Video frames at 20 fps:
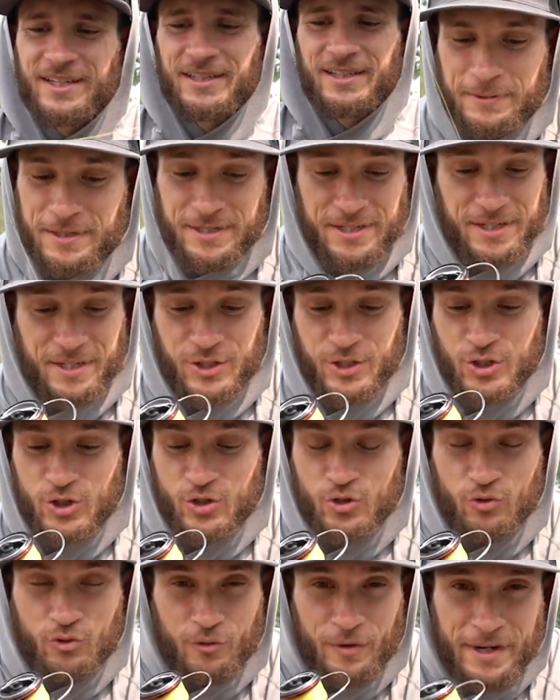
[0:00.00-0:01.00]
It's
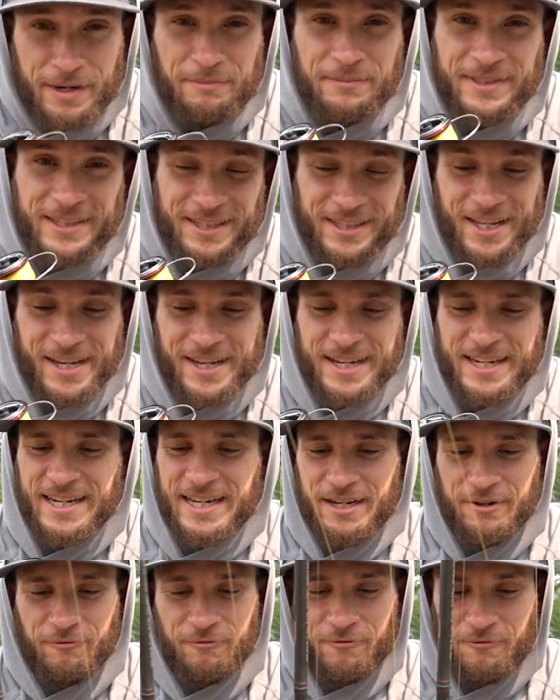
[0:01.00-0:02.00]
extremely light.
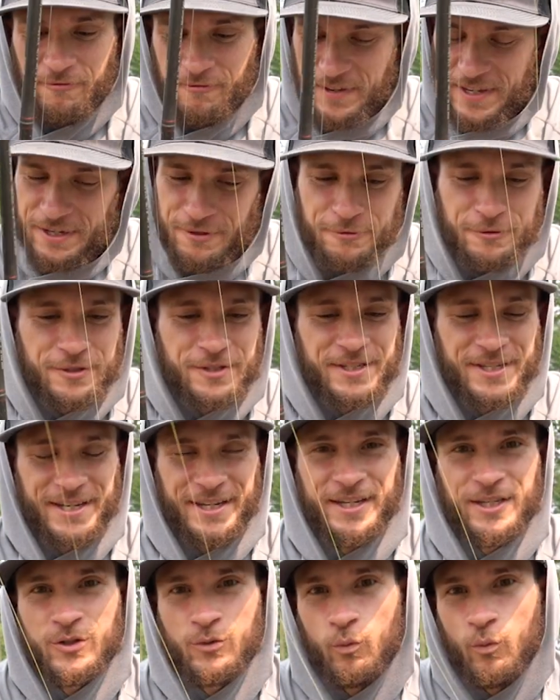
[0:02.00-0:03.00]
It feels
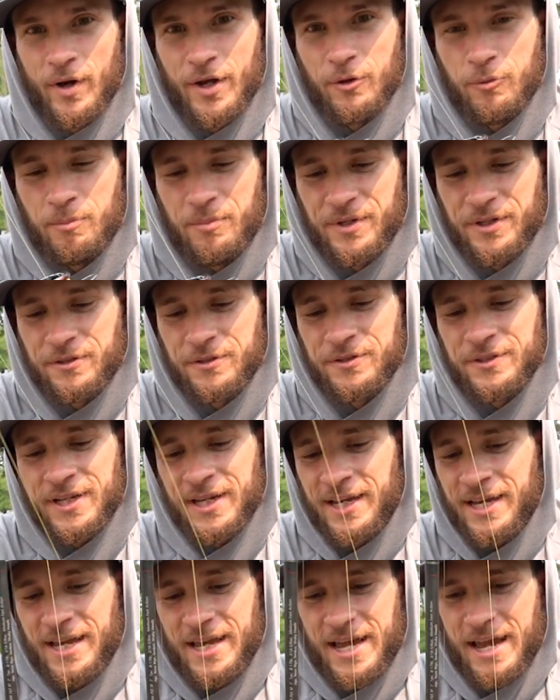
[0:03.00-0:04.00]
like it's well built.
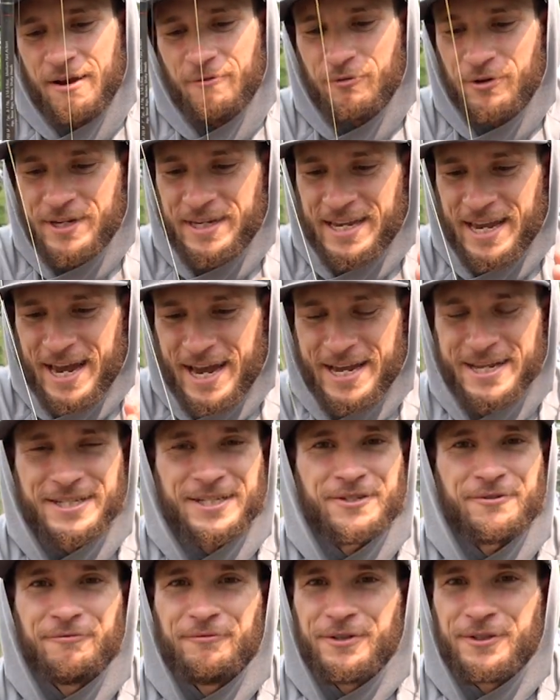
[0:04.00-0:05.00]
Every
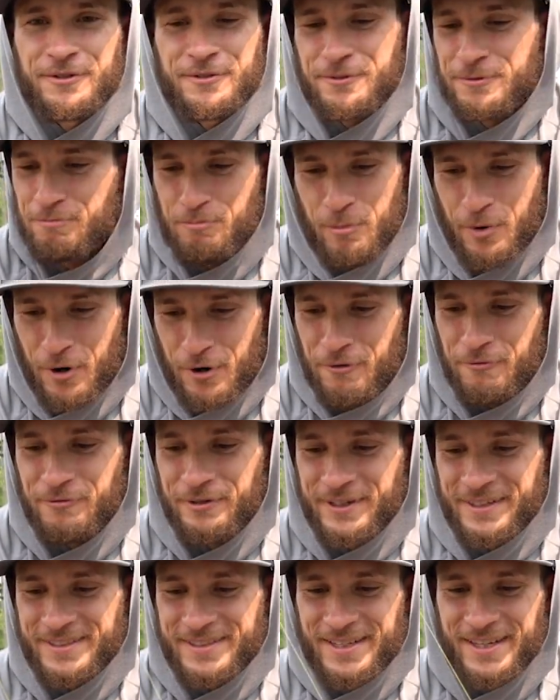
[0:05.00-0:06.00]
cast feels
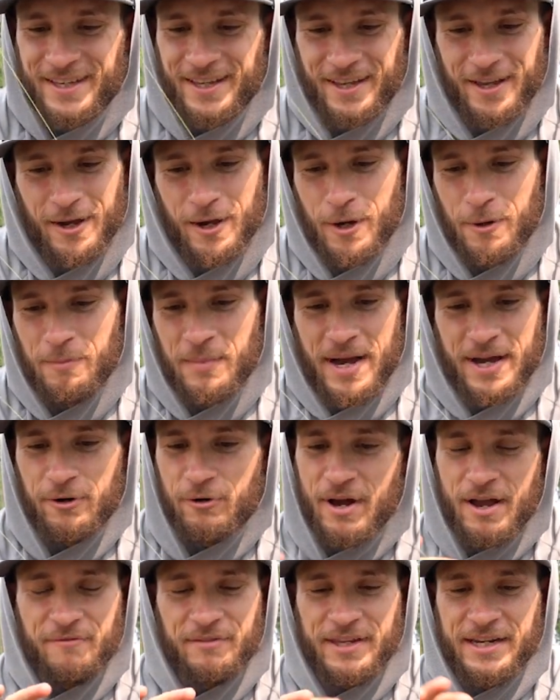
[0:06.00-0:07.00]
perfect. I
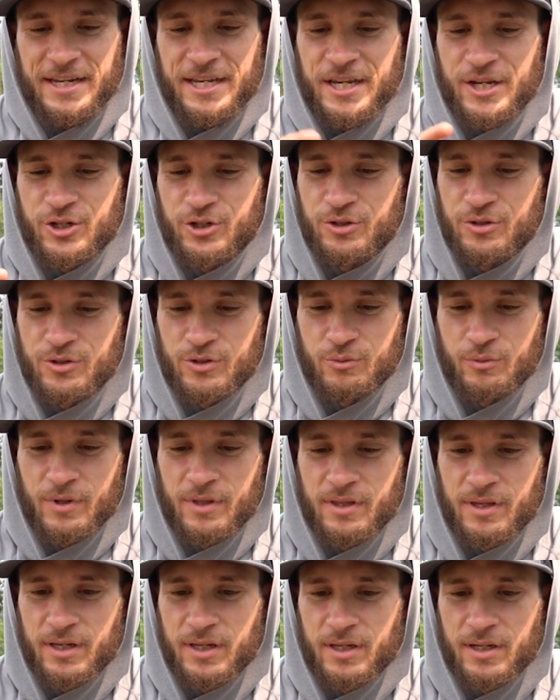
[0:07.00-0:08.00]
don't have any issues
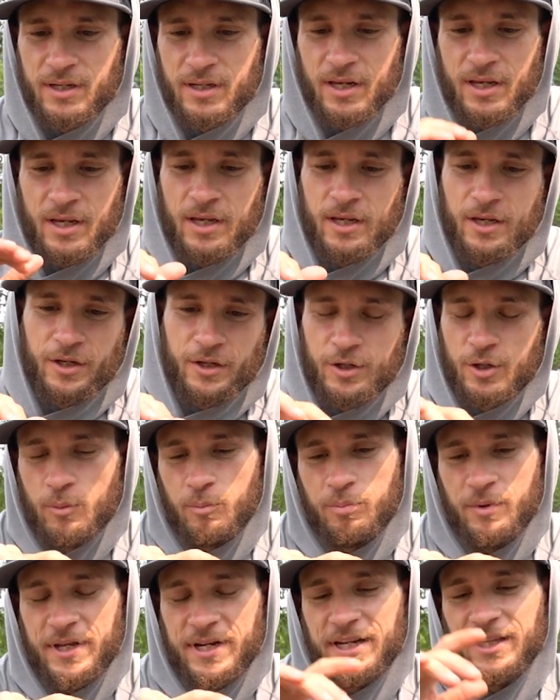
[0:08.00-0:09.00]
with it, you know,
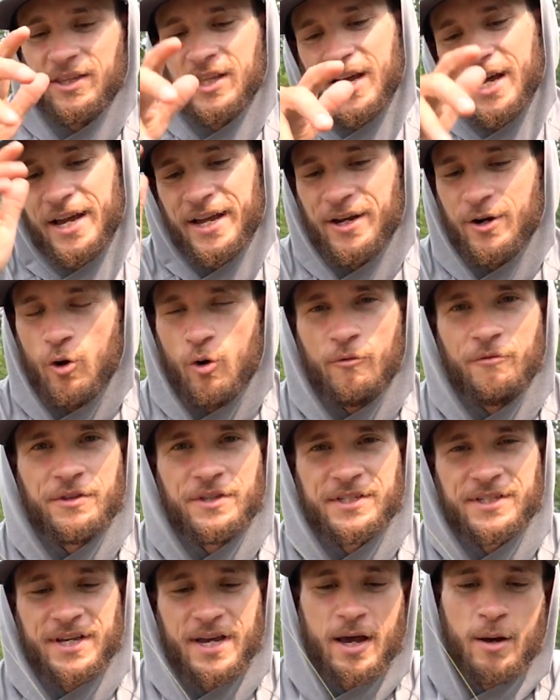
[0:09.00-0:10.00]
getting line over
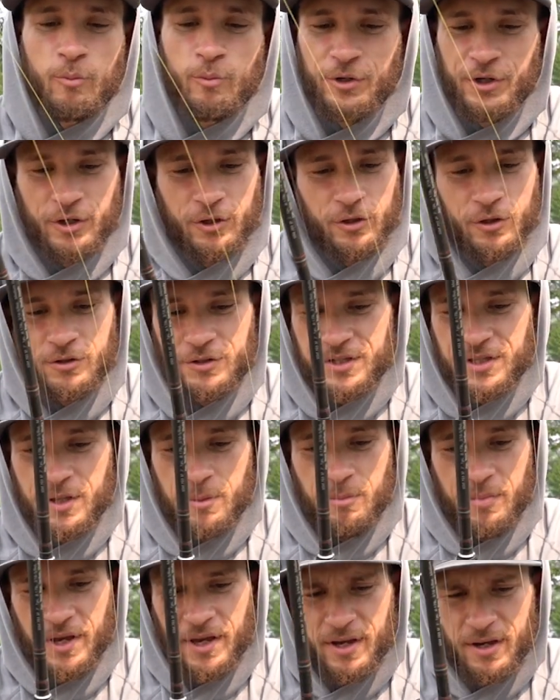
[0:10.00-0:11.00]
the top when you're closing the
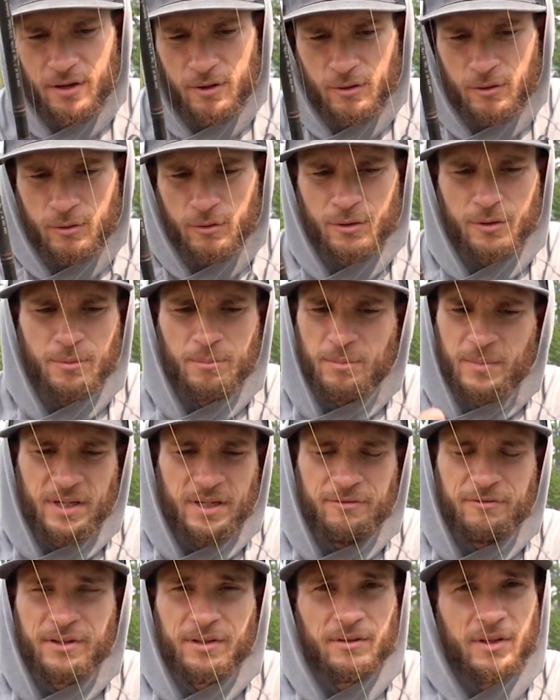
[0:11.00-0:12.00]
bail, or
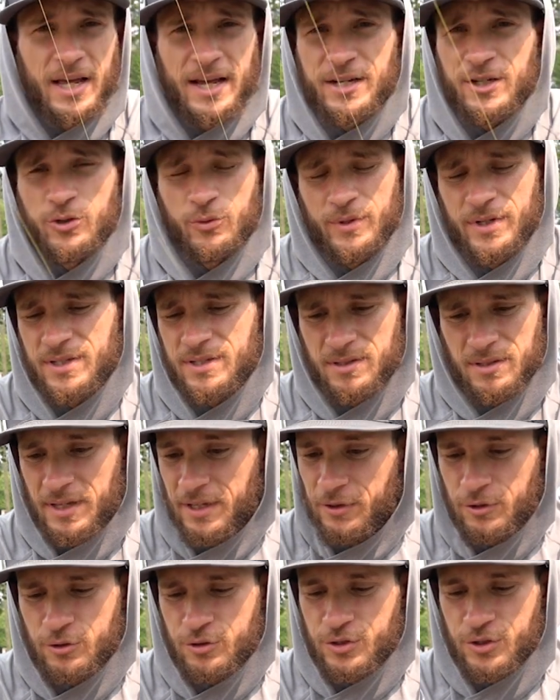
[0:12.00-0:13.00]
even line twist.
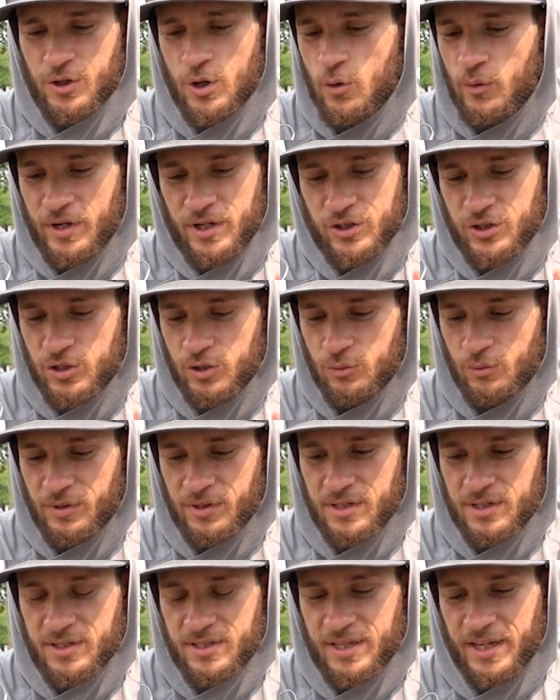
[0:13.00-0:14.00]
Like, there's no issue
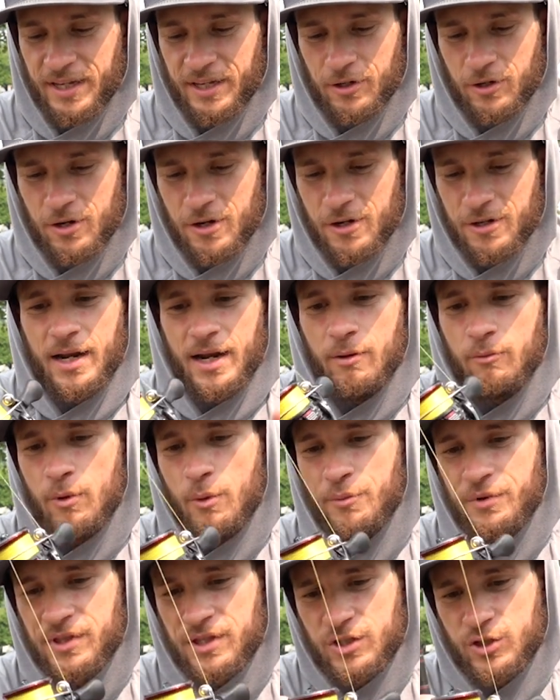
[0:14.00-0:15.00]
with this thing at all. And I
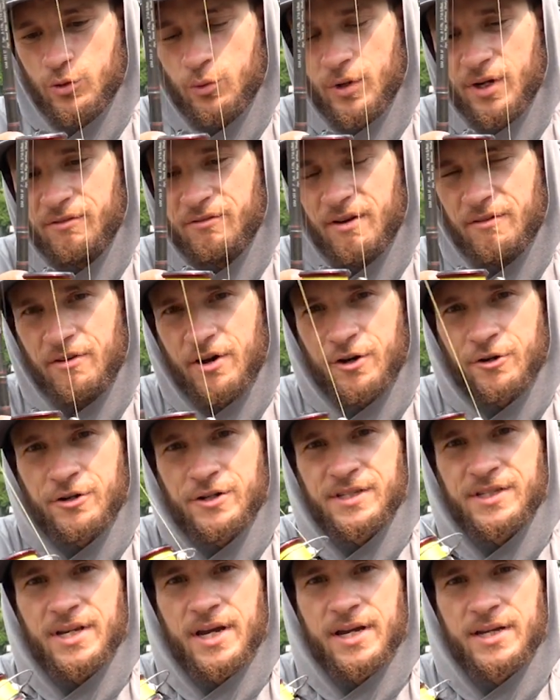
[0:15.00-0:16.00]
went with the
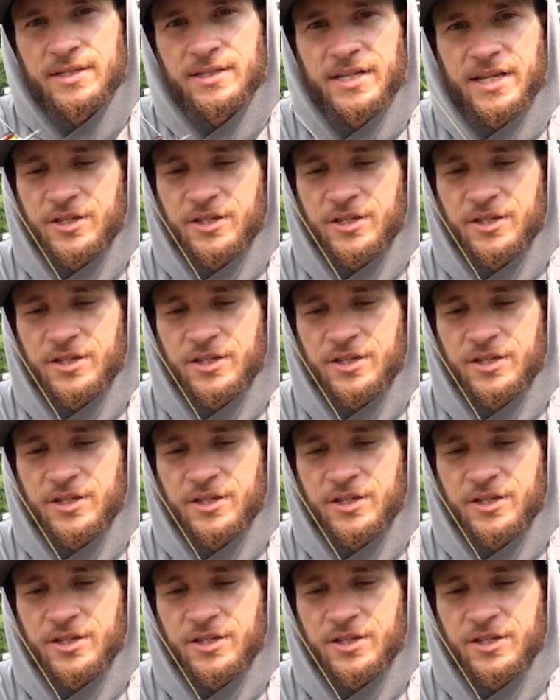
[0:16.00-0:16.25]
2500 size.